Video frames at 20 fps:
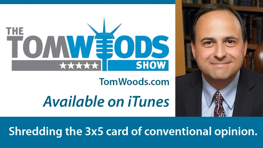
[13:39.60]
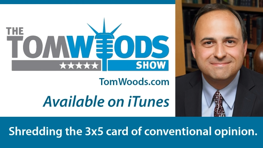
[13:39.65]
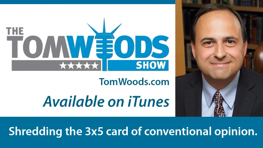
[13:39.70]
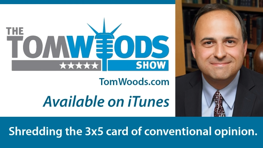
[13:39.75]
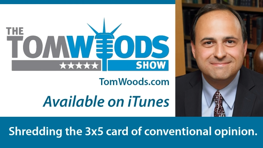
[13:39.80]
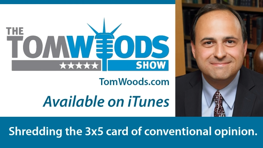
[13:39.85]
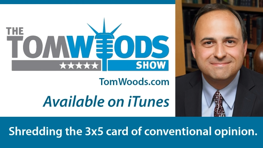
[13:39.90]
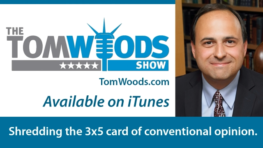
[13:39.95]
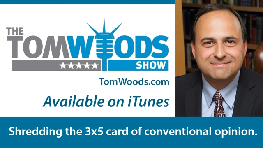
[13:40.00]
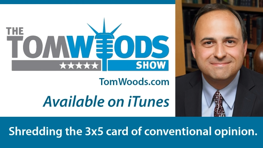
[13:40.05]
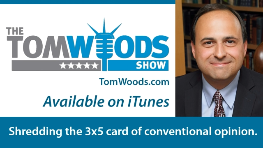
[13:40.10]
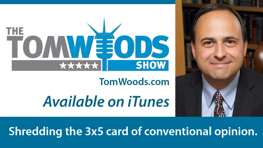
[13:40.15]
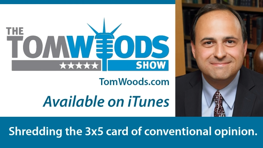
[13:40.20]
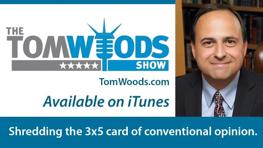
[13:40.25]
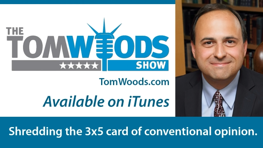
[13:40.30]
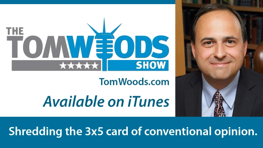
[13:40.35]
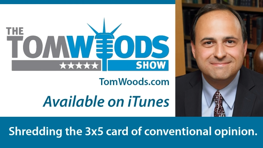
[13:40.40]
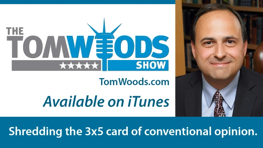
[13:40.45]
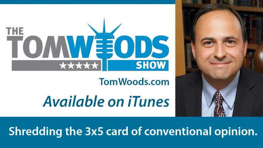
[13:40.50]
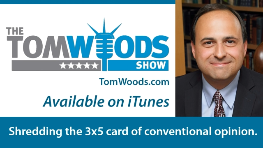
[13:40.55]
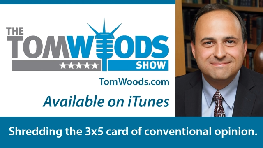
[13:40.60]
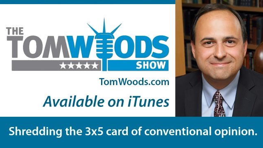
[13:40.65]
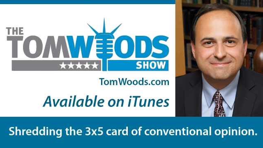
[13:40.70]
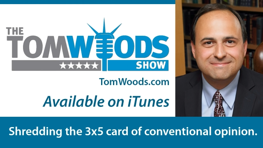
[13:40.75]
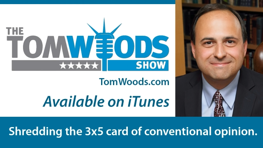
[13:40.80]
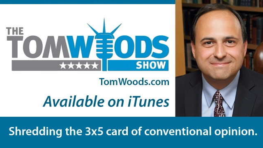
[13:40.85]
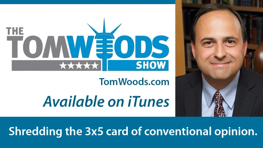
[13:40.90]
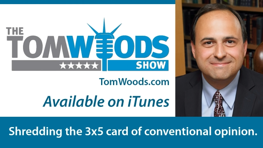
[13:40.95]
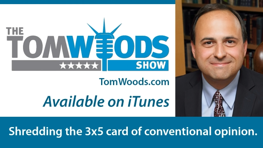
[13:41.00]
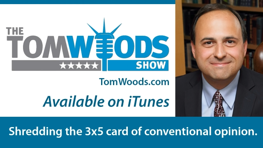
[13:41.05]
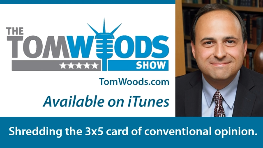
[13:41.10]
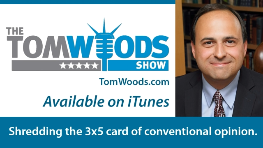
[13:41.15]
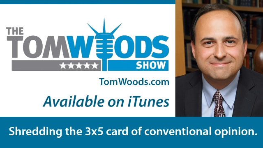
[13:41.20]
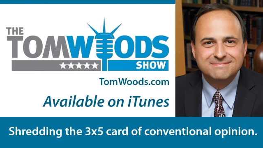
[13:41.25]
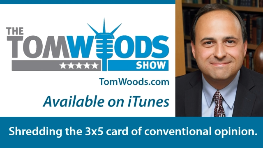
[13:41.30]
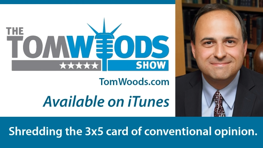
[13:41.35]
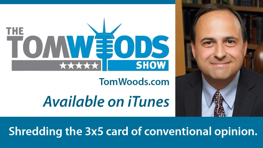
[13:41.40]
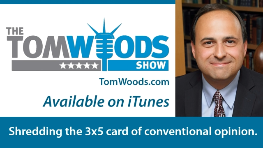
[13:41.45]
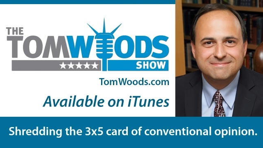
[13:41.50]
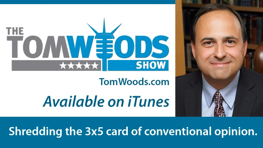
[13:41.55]

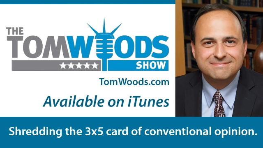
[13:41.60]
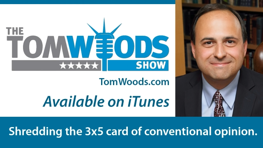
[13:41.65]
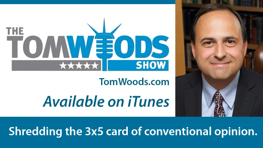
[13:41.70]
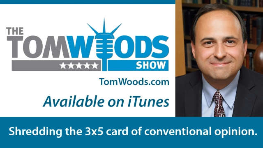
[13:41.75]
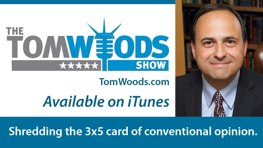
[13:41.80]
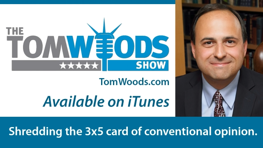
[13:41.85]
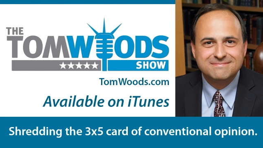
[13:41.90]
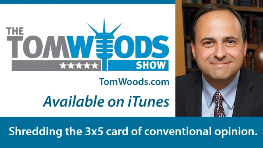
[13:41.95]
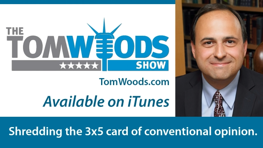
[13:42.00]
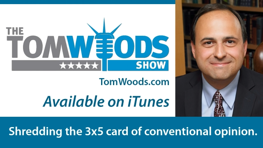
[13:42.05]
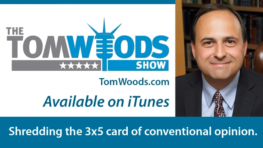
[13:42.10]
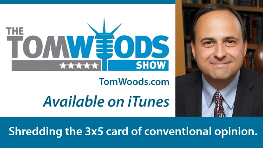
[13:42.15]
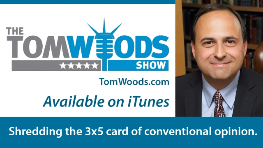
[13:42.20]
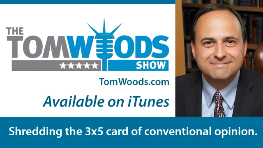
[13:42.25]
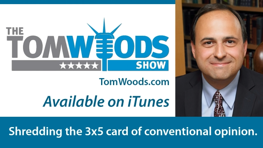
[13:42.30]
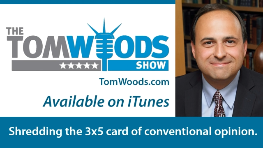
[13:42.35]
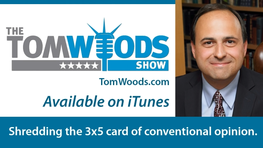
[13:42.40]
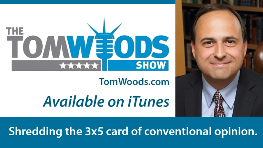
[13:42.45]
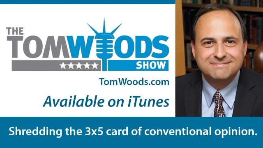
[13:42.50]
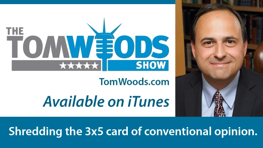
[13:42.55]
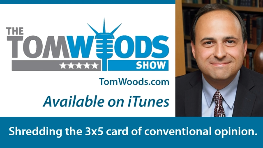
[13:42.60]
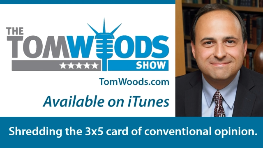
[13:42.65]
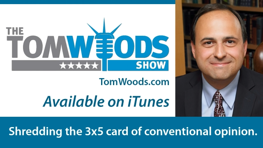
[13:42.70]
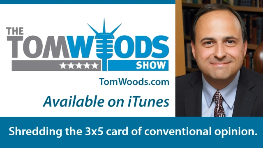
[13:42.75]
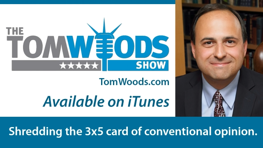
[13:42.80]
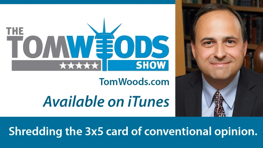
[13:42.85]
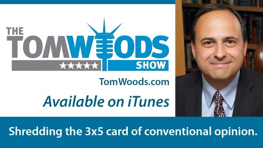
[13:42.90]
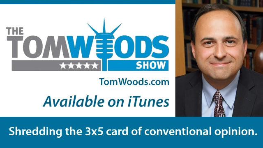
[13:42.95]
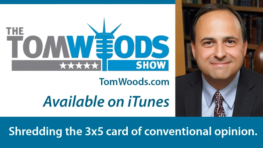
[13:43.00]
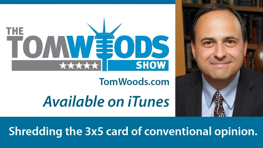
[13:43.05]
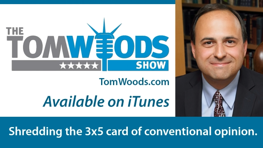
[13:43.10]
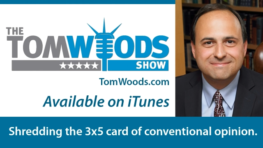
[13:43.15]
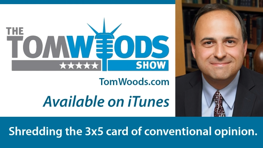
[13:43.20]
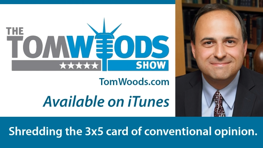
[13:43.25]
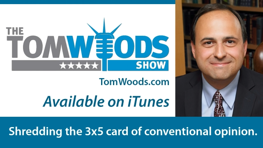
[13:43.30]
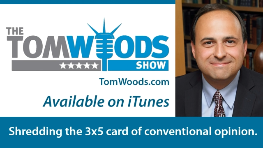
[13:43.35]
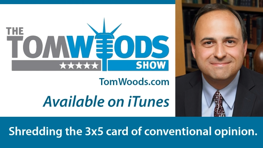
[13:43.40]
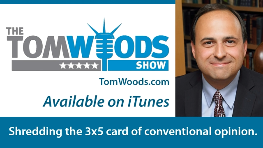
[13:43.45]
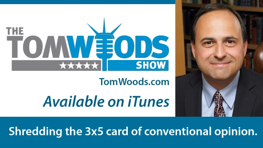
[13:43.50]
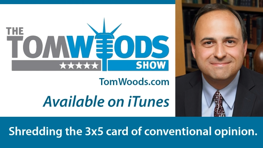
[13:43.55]

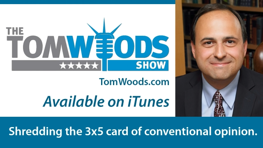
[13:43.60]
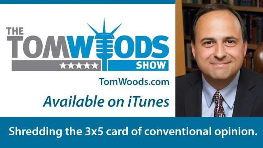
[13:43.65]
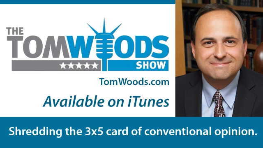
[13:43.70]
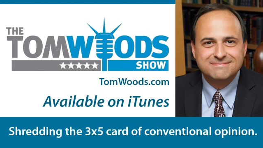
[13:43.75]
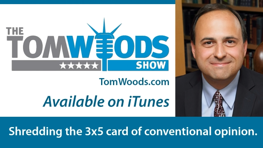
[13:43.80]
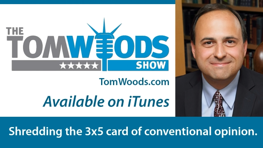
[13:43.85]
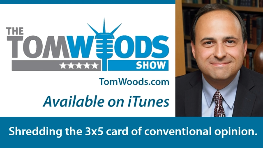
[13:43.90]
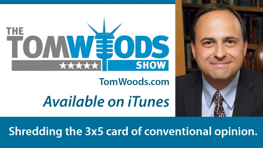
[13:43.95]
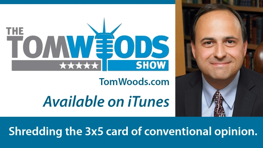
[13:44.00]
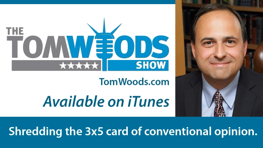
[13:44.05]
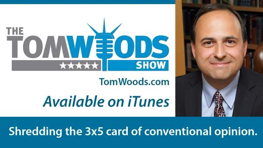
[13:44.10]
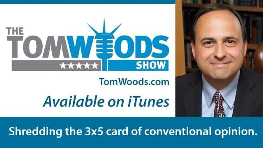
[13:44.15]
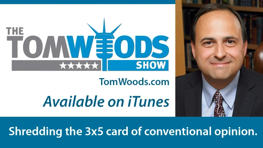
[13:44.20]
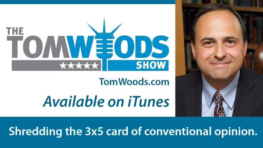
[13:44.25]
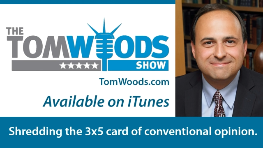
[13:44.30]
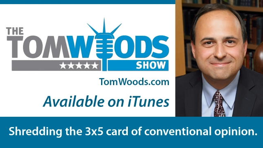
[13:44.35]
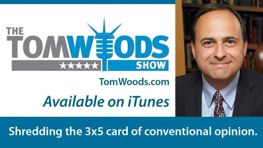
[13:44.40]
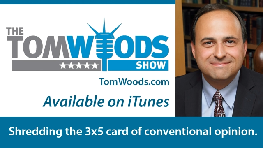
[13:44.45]
[no speech]